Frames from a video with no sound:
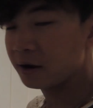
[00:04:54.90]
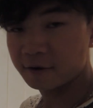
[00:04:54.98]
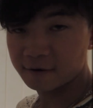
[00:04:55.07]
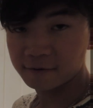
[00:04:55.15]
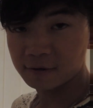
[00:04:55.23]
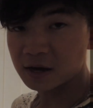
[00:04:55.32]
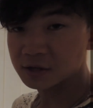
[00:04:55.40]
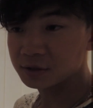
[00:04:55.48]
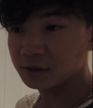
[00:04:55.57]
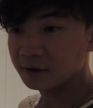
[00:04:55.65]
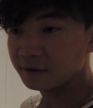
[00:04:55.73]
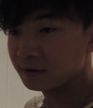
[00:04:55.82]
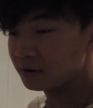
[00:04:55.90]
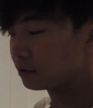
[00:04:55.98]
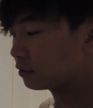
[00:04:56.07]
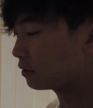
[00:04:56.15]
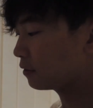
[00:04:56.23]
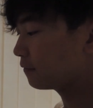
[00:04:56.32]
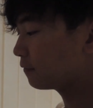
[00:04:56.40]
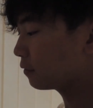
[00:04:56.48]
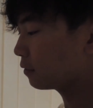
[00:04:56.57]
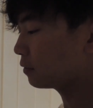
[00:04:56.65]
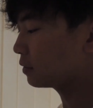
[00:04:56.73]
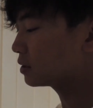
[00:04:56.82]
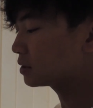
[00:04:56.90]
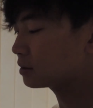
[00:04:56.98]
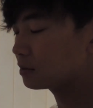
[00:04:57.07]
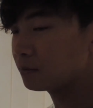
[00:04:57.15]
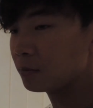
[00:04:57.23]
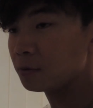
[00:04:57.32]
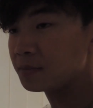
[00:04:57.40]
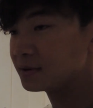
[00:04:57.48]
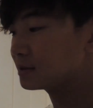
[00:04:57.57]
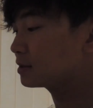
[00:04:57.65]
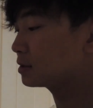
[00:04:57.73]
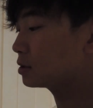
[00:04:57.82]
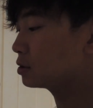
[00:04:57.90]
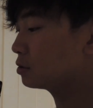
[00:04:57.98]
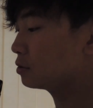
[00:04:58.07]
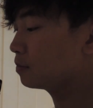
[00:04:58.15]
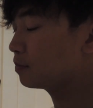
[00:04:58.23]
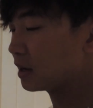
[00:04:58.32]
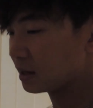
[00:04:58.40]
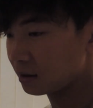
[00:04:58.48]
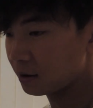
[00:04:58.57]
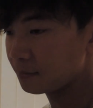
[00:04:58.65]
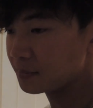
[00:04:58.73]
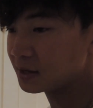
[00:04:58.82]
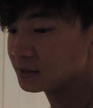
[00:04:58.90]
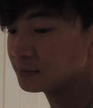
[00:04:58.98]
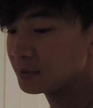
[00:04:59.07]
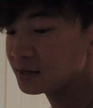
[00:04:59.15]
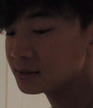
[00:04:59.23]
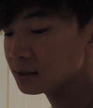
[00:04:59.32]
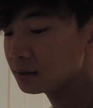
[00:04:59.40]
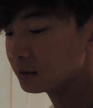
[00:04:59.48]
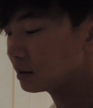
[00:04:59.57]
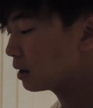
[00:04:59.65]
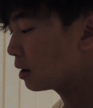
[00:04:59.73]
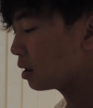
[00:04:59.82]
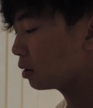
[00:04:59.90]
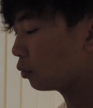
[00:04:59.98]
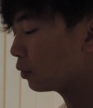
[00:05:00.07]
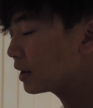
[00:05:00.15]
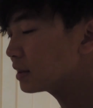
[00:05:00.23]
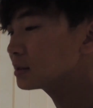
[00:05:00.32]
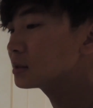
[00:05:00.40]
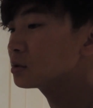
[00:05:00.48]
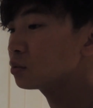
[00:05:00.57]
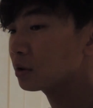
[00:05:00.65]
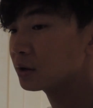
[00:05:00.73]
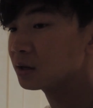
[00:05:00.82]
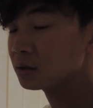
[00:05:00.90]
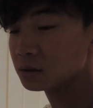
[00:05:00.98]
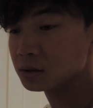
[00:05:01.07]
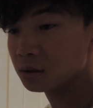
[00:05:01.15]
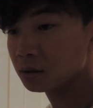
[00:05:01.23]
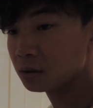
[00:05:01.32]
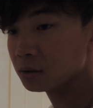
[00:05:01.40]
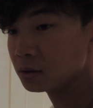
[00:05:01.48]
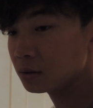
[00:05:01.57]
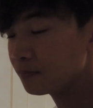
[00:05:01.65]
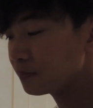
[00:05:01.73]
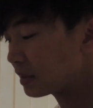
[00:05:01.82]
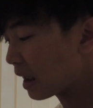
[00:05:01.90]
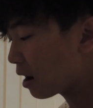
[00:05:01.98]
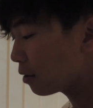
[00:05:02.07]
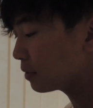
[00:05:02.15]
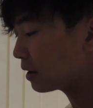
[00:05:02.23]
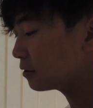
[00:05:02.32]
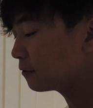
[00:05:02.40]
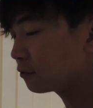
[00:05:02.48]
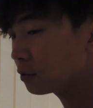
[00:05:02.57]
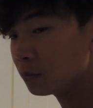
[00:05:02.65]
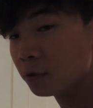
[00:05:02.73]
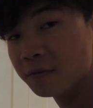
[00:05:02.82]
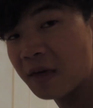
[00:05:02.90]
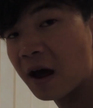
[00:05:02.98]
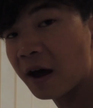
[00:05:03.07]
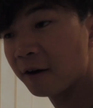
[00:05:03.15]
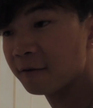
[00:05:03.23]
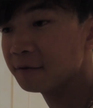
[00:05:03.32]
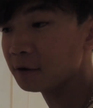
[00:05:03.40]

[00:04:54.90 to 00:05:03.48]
an IR flashlight in order for this Mobius to pick it up, because basically the way this is working is now that you've removed that IR